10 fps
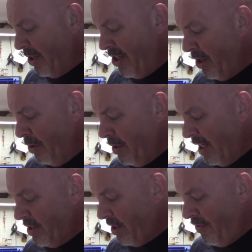do
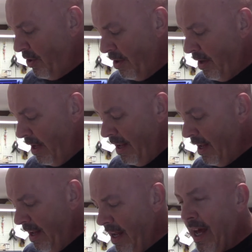is if you're
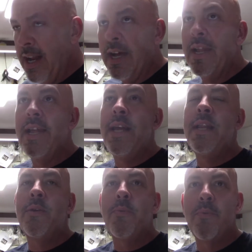on a, in
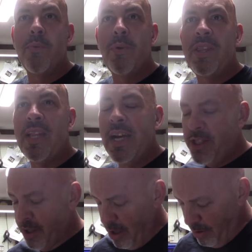the, with
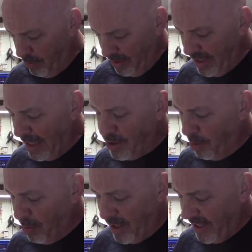nitro, with
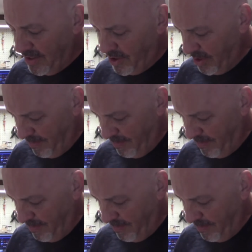nitro planes,